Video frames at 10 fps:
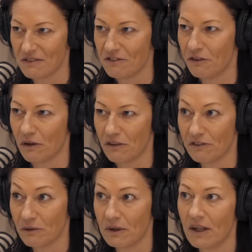
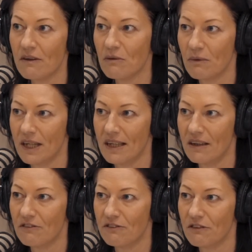for another way
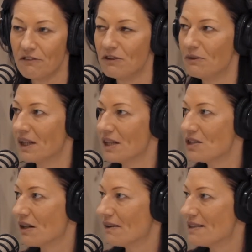of doing
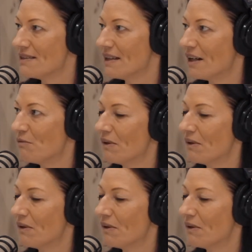HR is there,